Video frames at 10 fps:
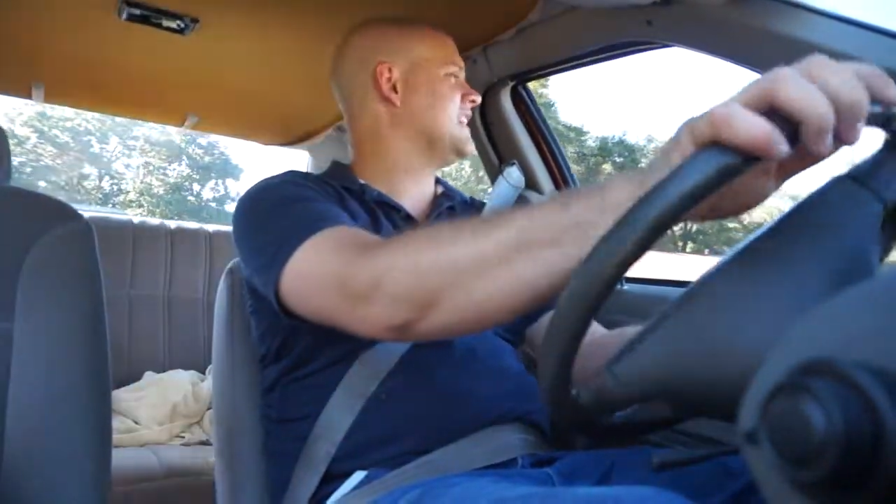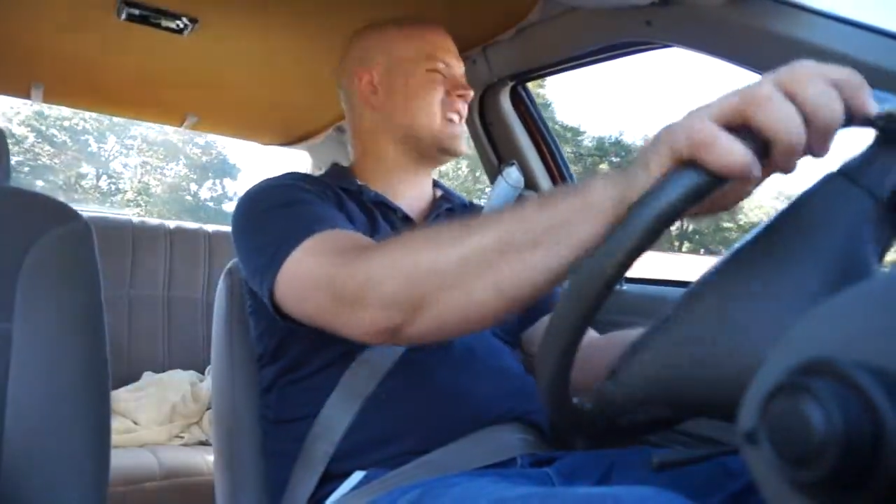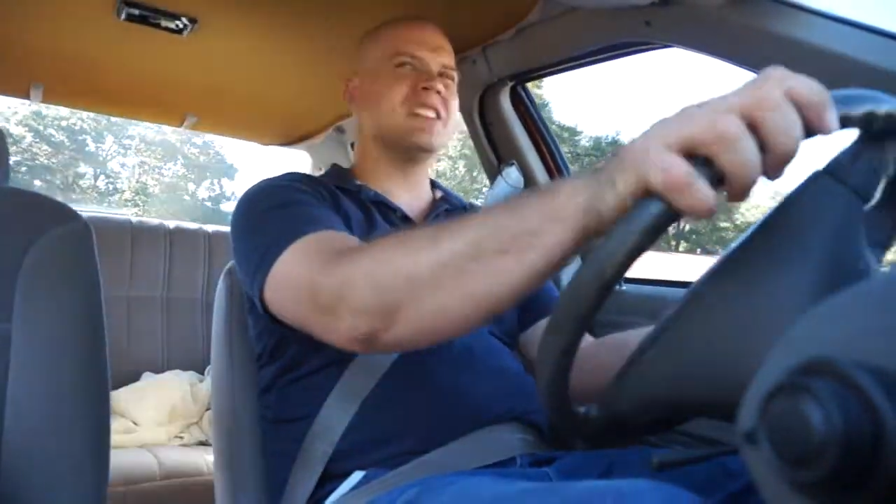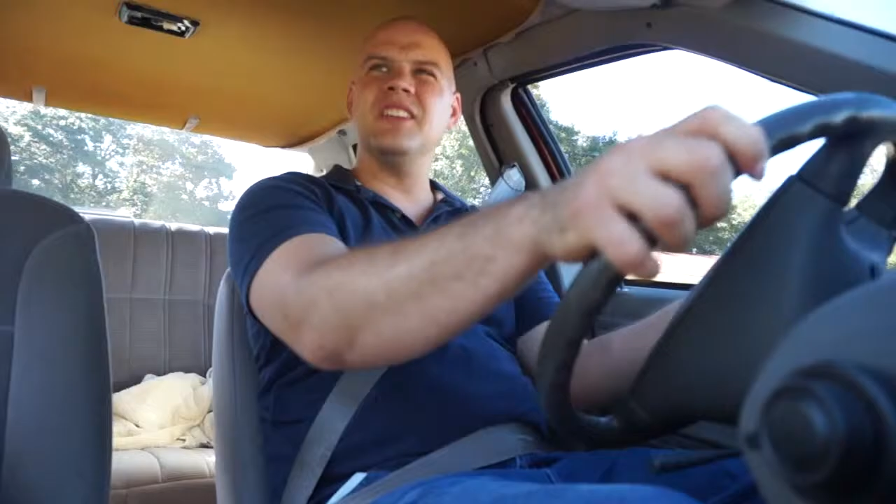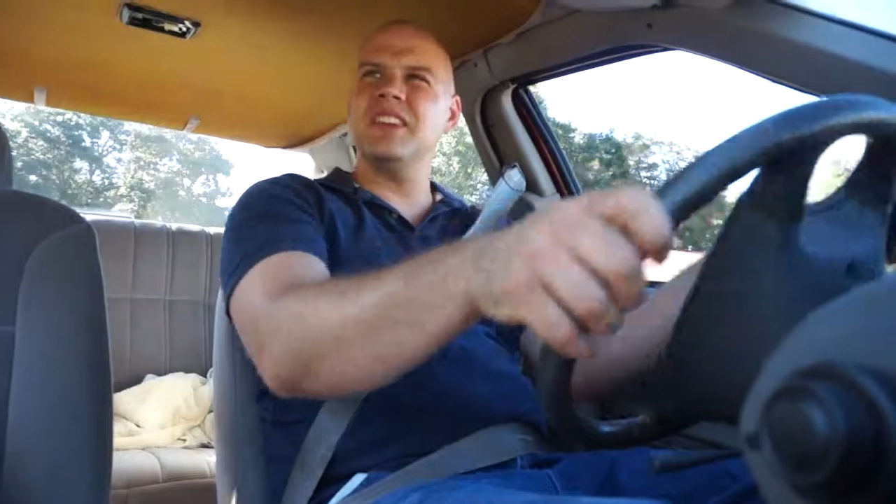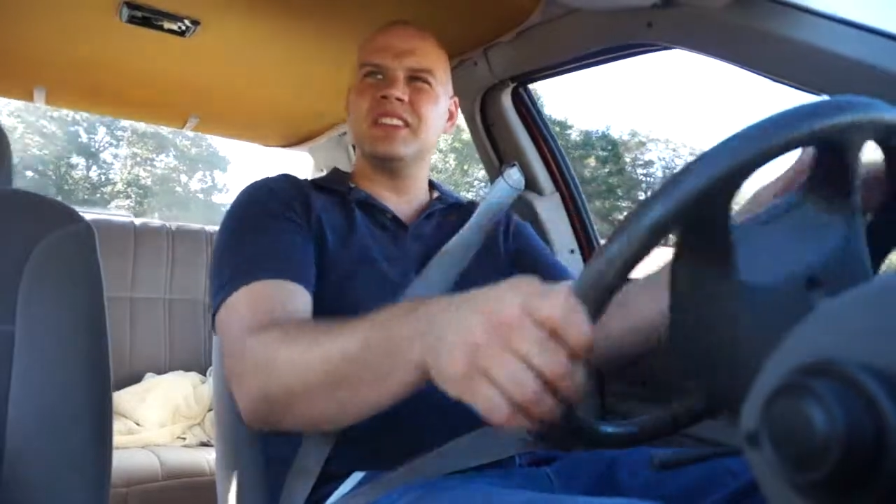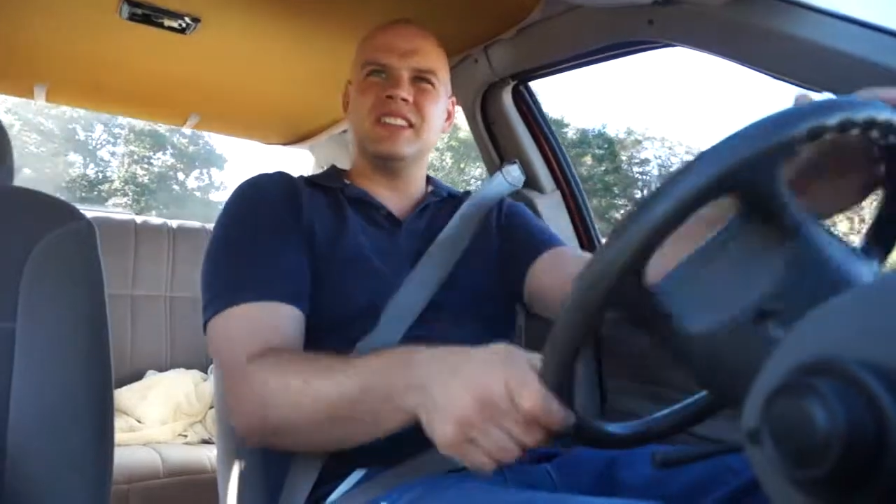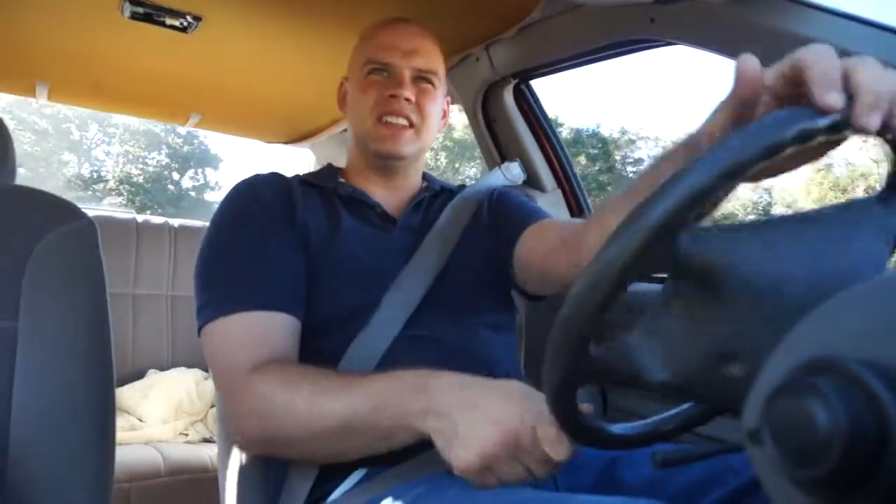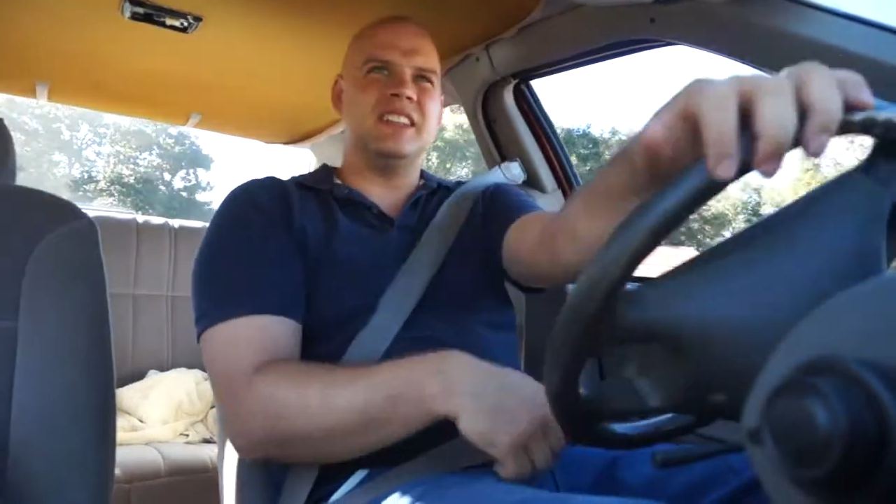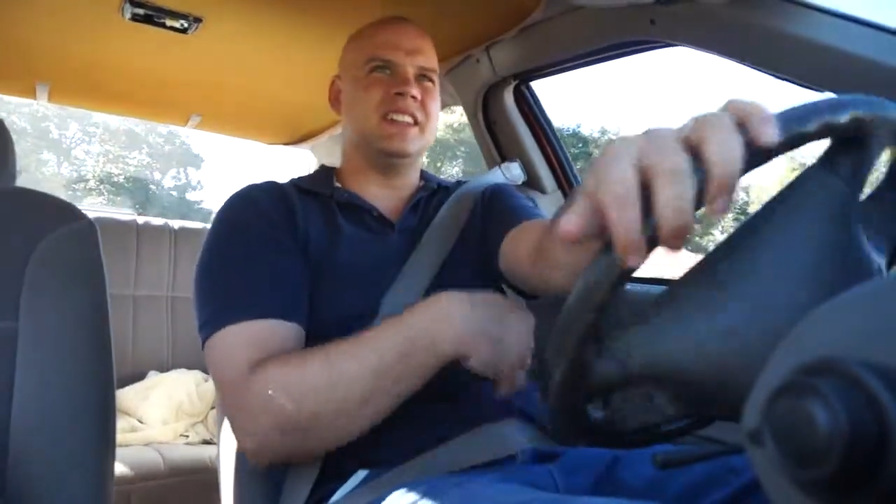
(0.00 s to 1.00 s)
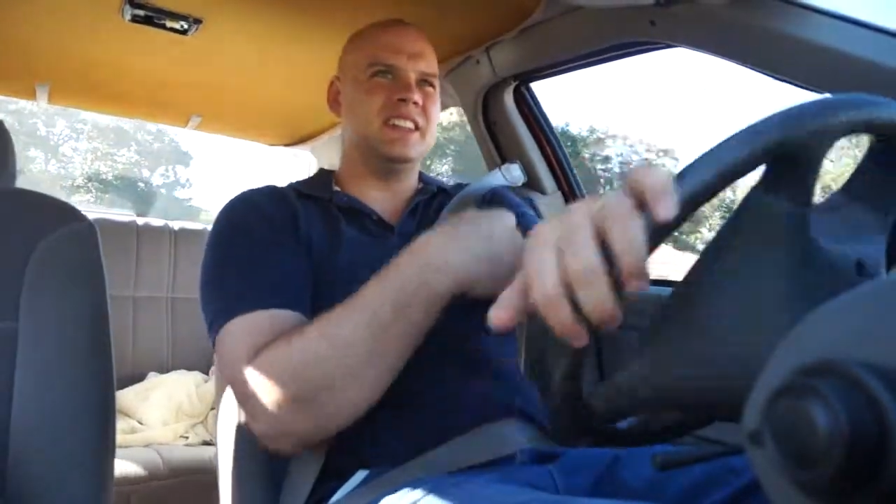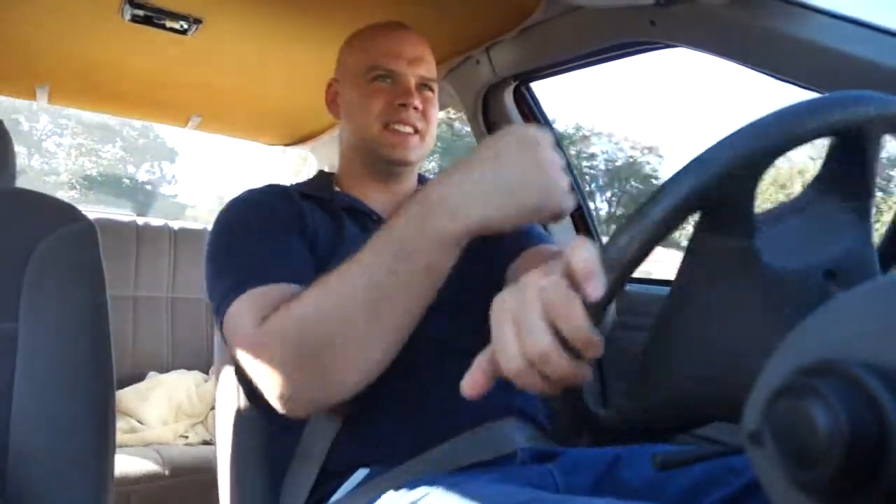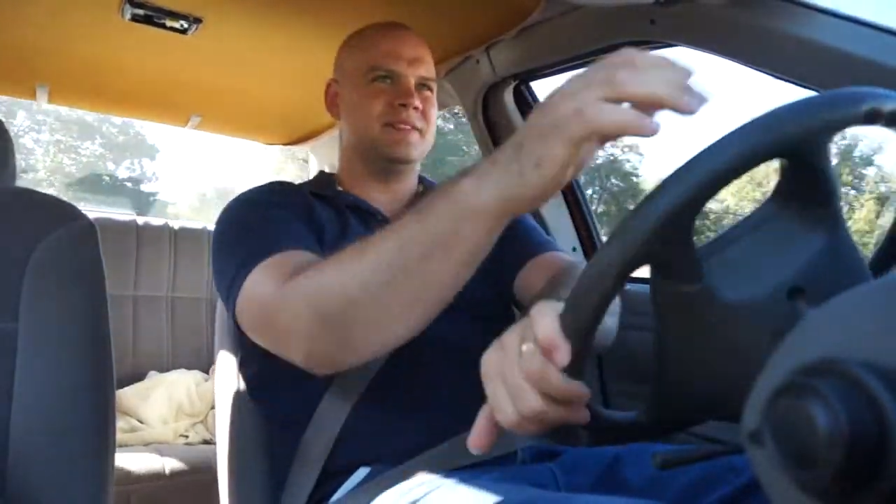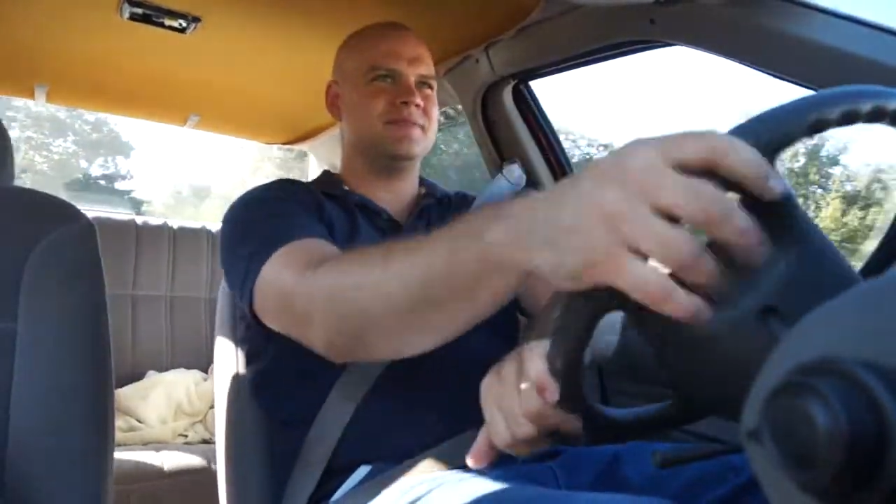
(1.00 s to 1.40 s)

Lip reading: is always the,